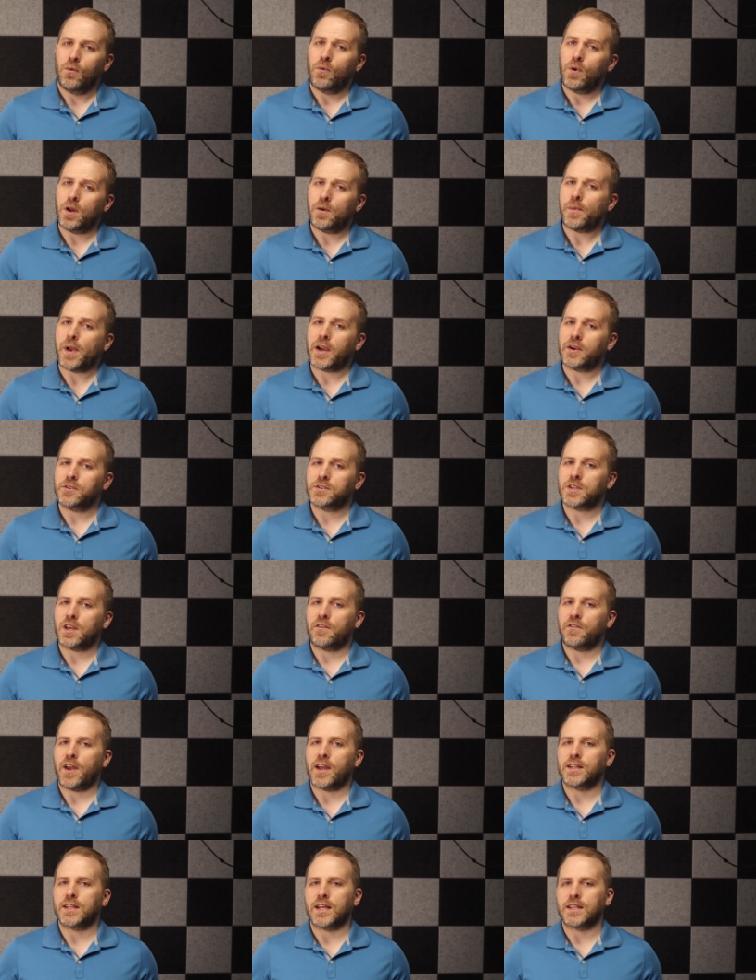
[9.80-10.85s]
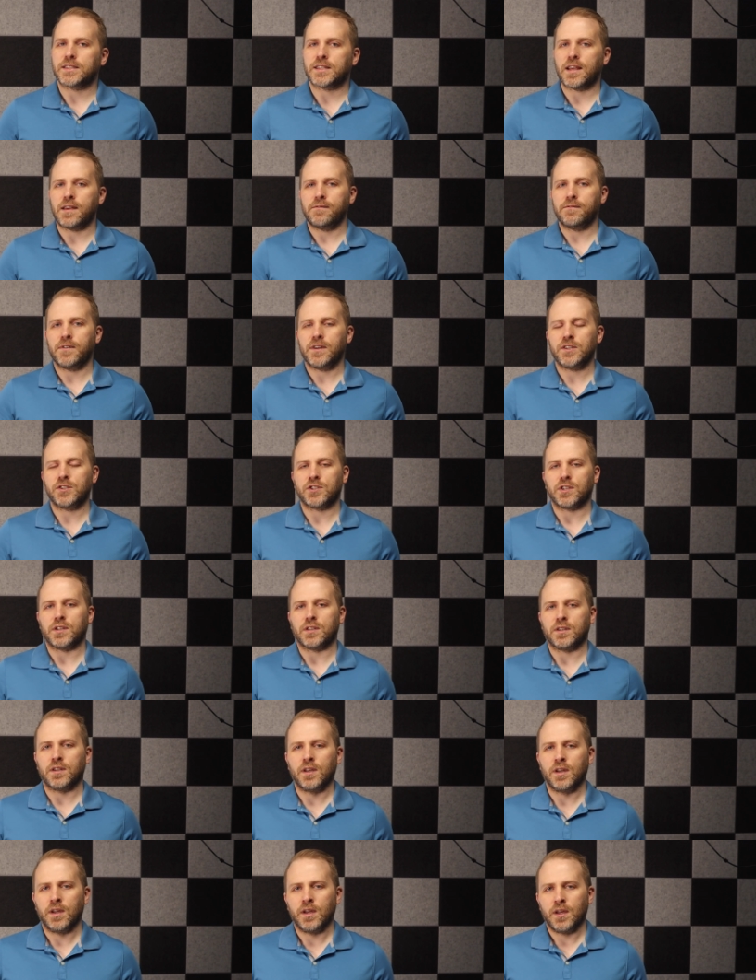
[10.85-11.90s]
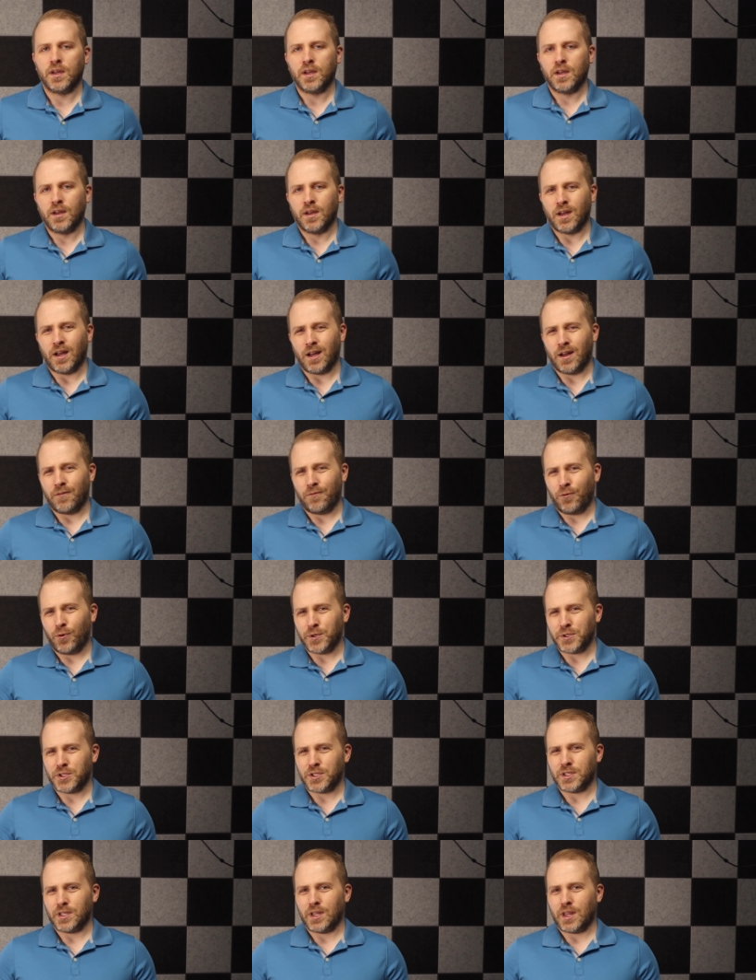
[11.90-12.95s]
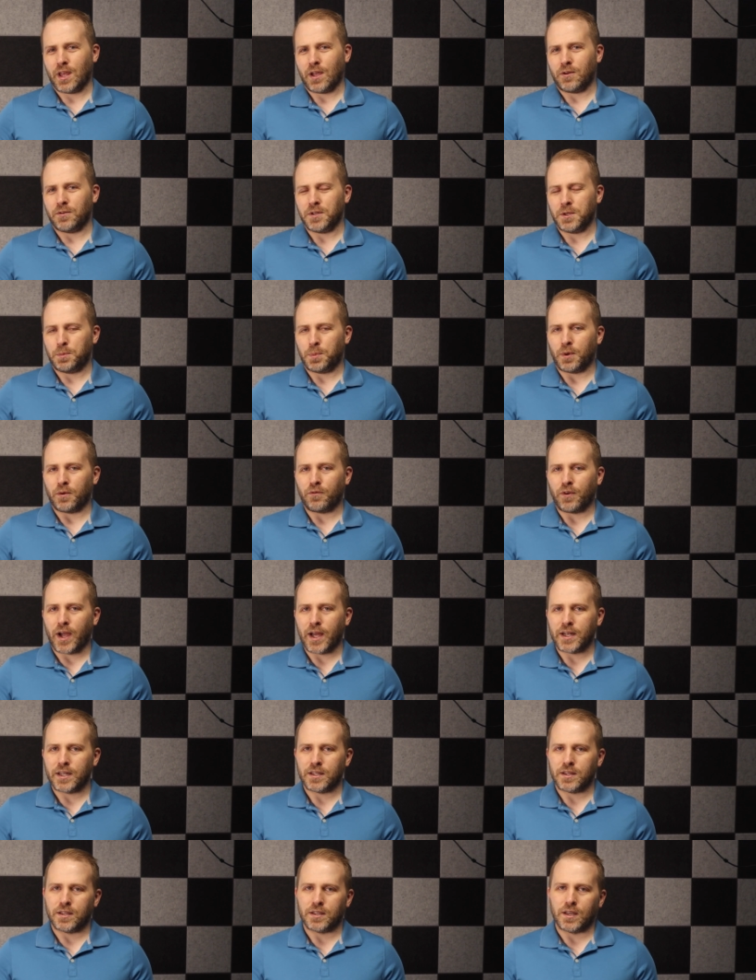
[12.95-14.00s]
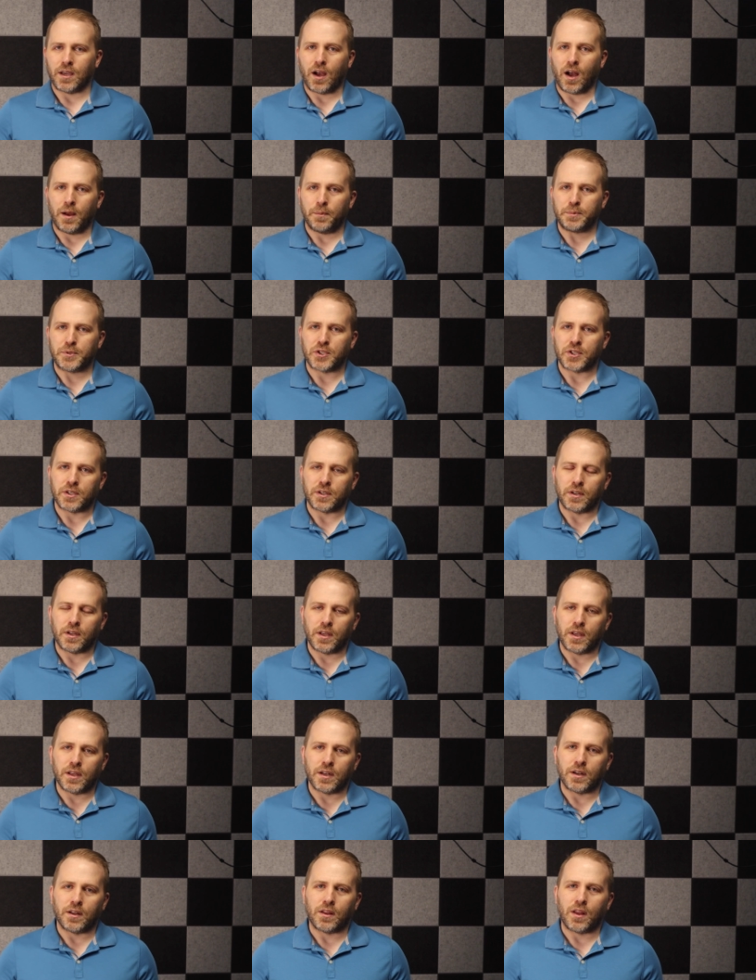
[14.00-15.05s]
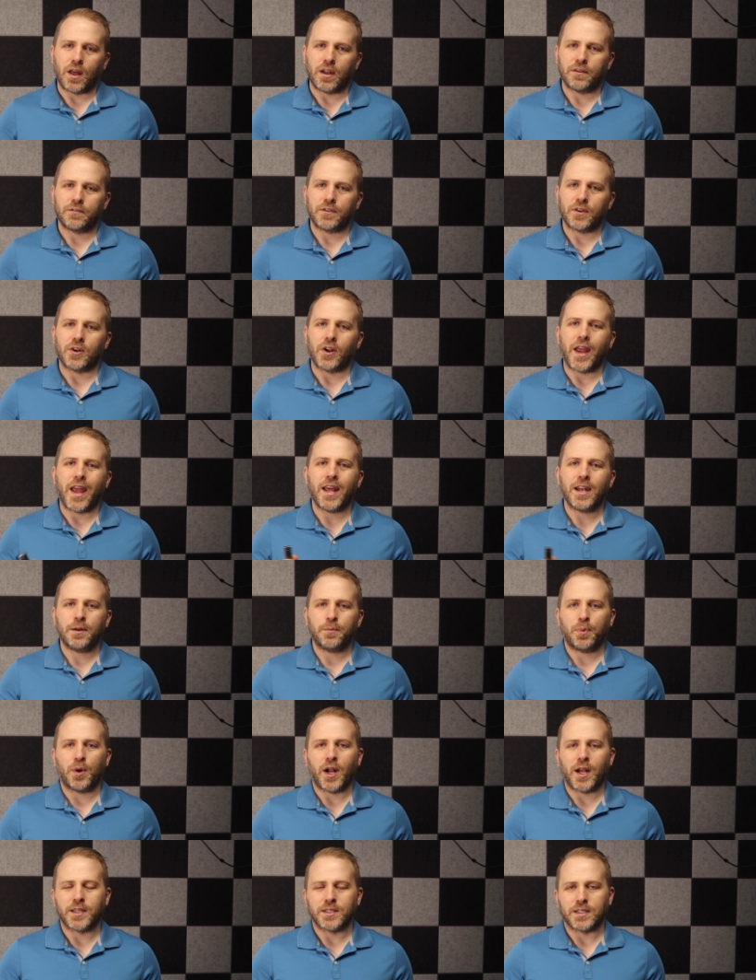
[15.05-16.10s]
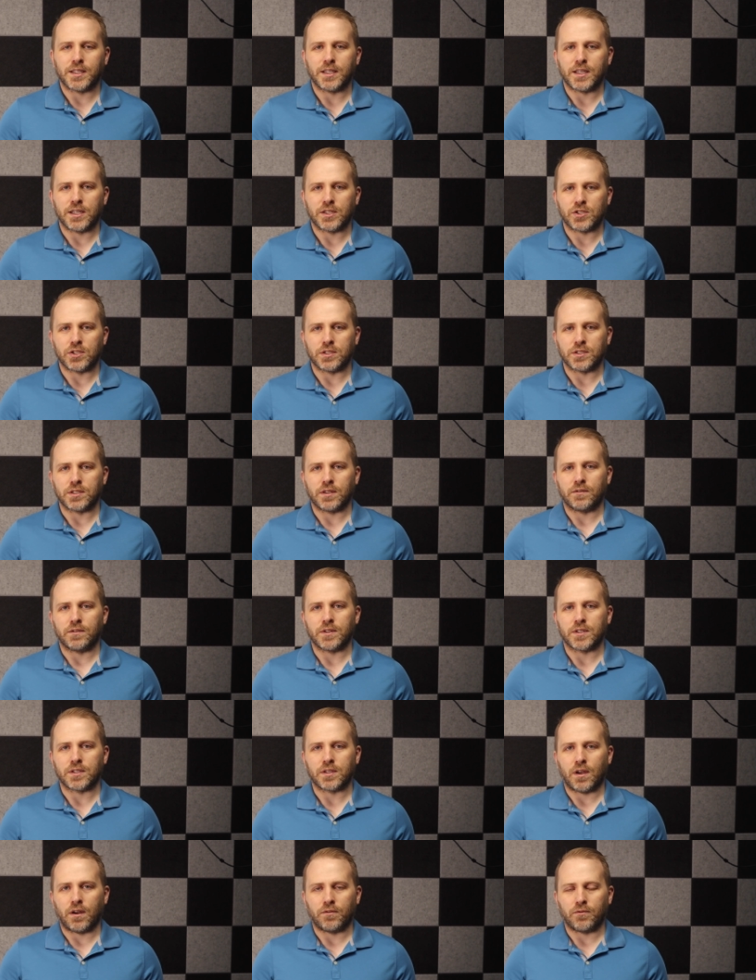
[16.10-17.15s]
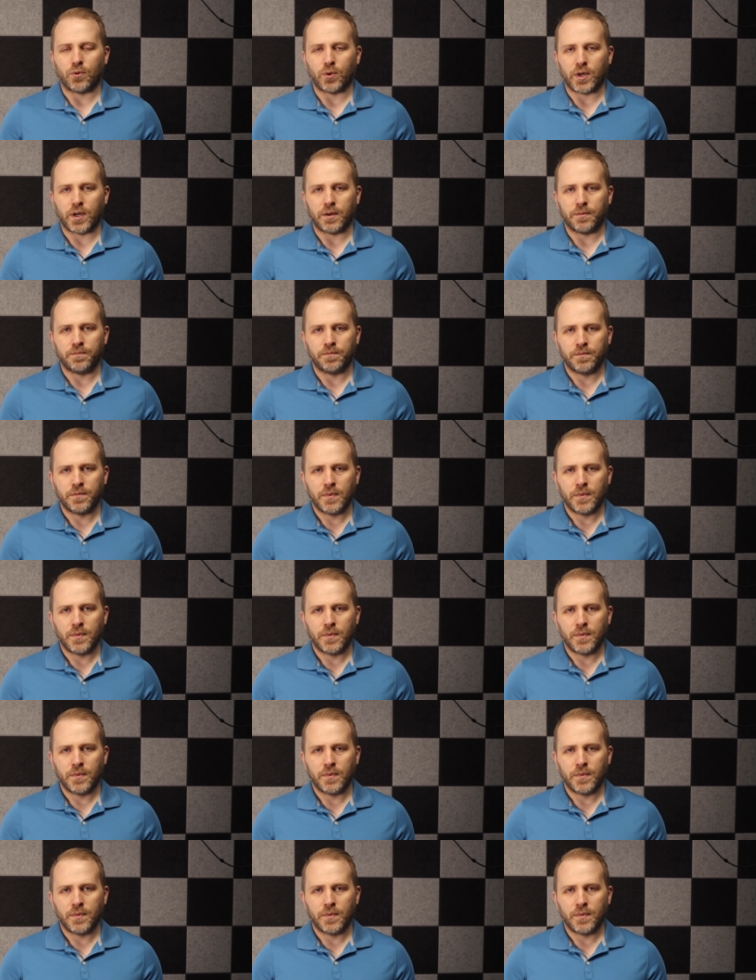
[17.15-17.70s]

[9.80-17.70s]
Well, Microsoft had that same vision. Unfortunately, they only provided the option in a lot of their enterprise editions of the software.